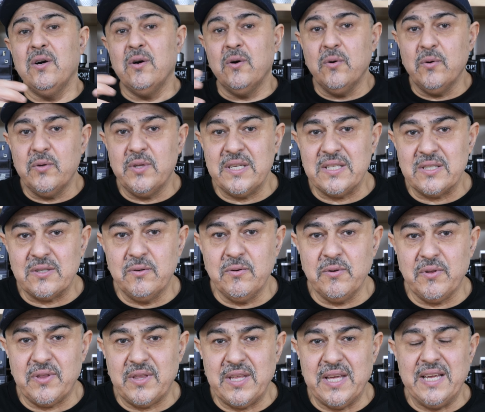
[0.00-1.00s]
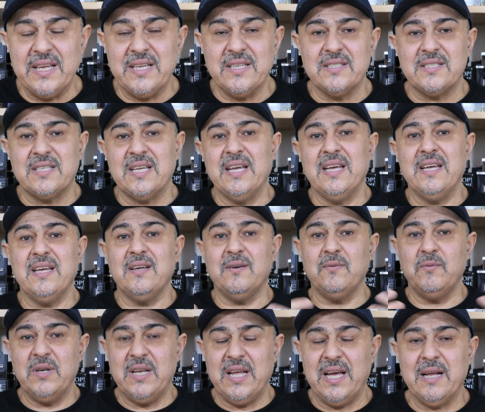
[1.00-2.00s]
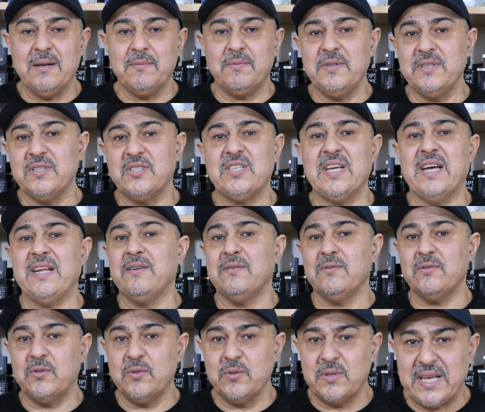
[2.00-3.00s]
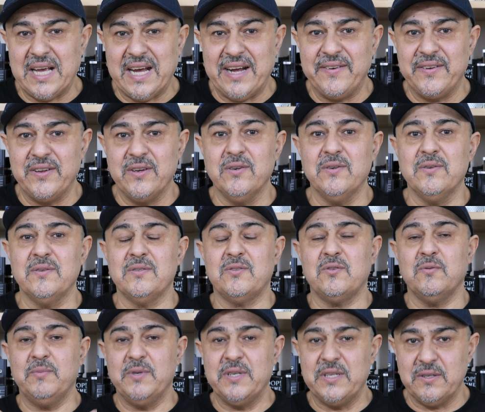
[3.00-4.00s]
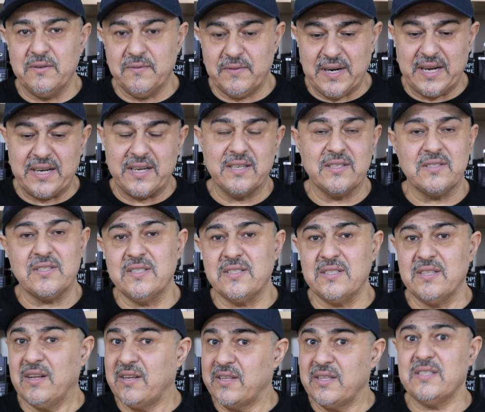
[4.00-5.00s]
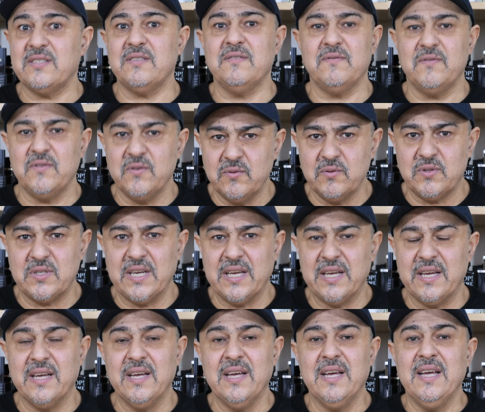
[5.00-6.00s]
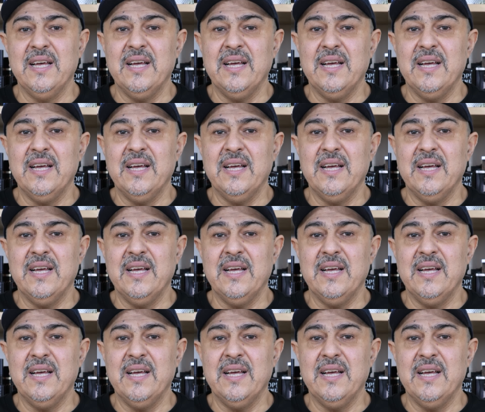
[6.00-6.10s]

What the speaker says: All these good things will help this channel to carry on, to bring you fragrances like this in future.